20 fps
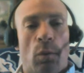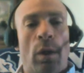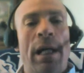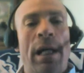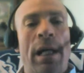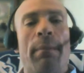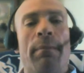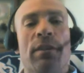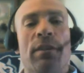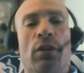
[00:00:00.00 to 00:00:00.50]

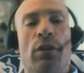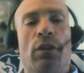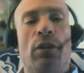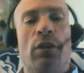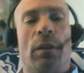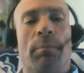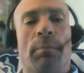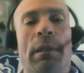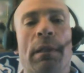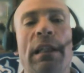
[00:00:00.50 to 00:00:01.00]
what happens to
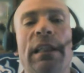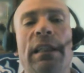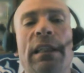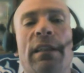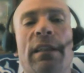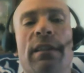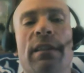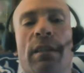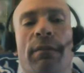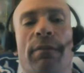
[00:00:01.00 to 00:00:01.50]
your
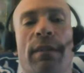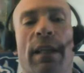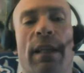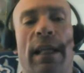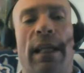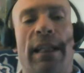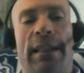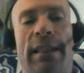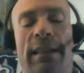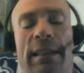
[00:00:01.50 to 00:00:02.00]
millions of
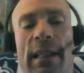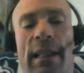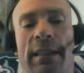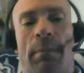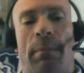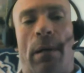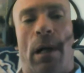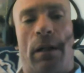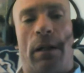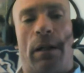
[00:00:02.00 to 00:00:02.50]
legacy
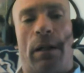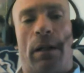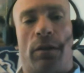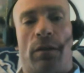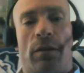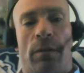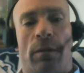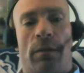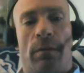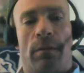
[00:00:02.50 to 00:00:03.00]
set-top
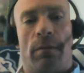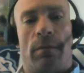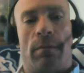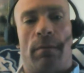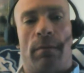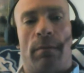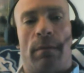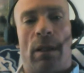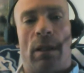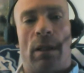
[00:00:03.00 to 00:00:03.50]
boxes?
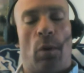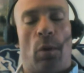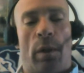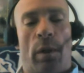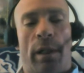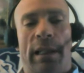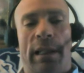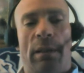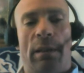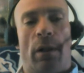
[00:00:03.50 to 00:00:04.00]
They don't
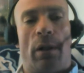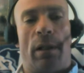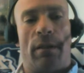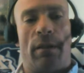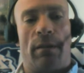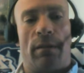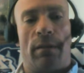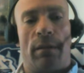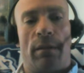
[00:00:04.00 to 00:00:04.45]
work anymore.